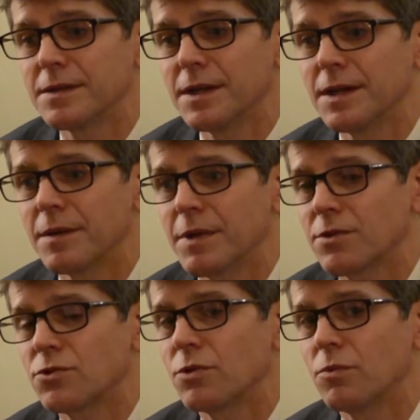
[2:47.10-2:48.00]
And I'm
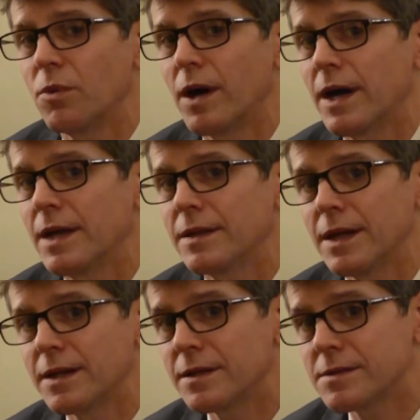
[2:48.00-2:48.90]
not sure why
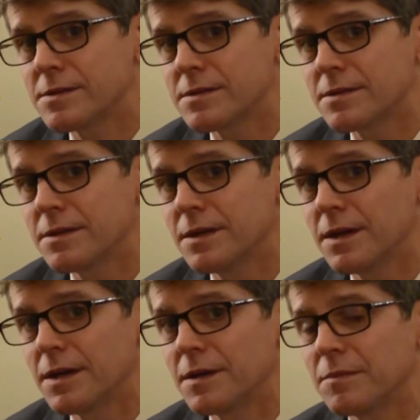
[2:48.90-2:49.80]
that is.
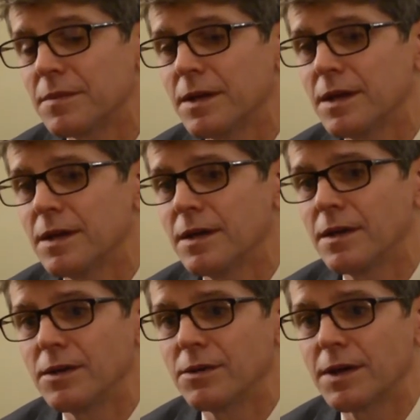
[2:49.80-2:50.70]

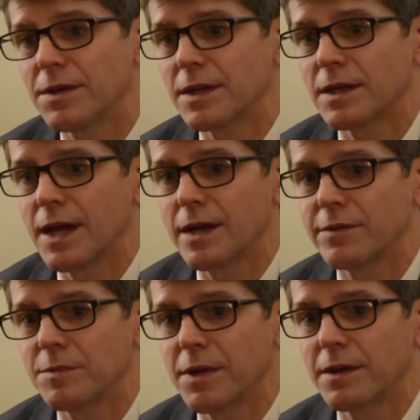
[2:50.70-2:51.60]
I think a lot
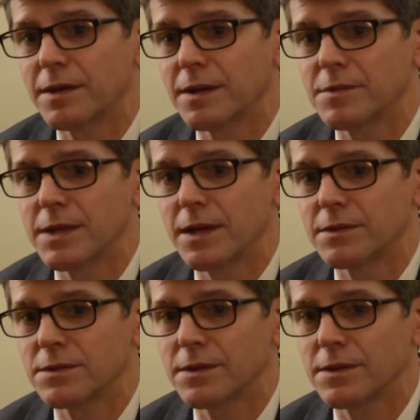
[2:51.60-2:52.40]
of it probably comes down to